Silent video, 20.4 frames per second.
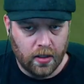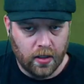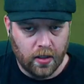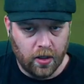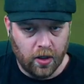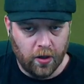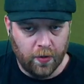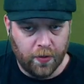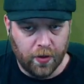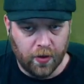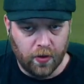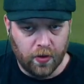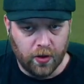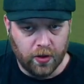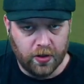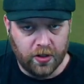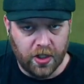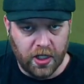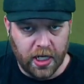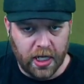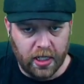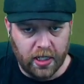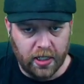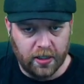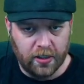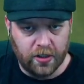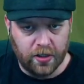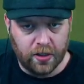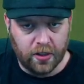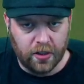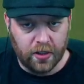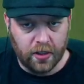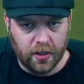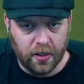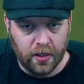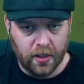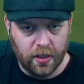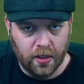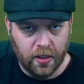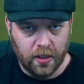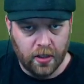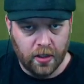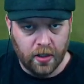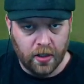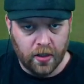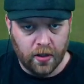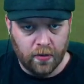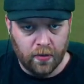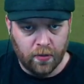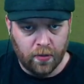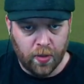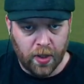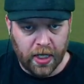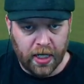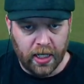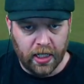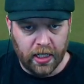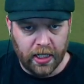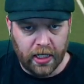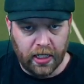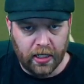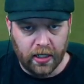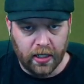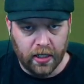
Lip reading: Gopal, good challenge. Bailey.